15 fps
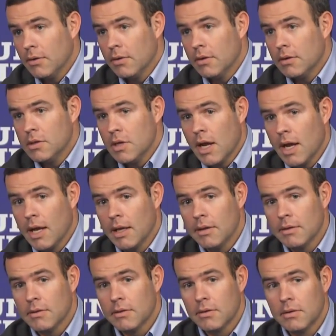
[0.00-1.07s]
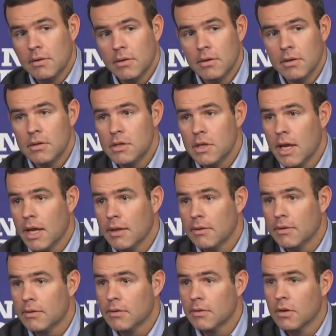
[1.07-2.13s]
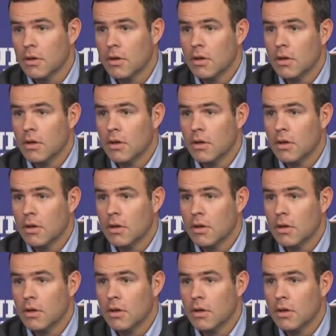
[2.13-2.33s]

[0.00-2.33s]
you're the Giants, you're the Jets.